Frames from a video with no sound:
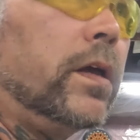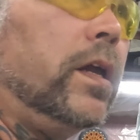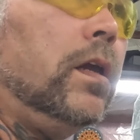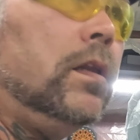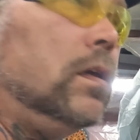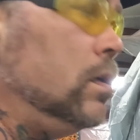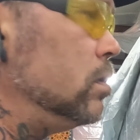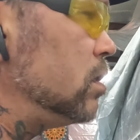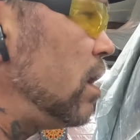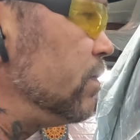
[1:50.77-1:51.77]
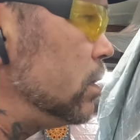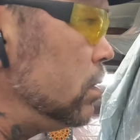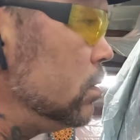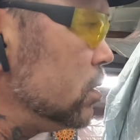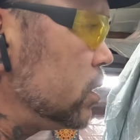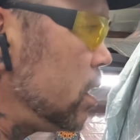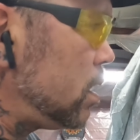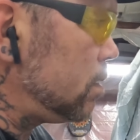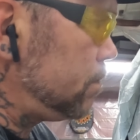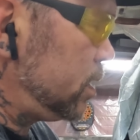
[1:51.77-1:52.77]
87 in the
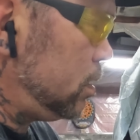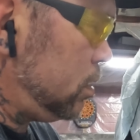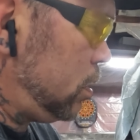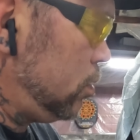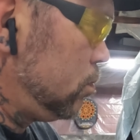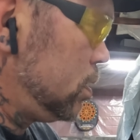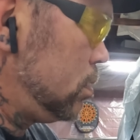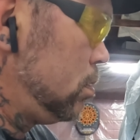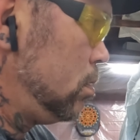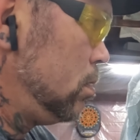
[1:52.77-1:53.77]
shop and humid.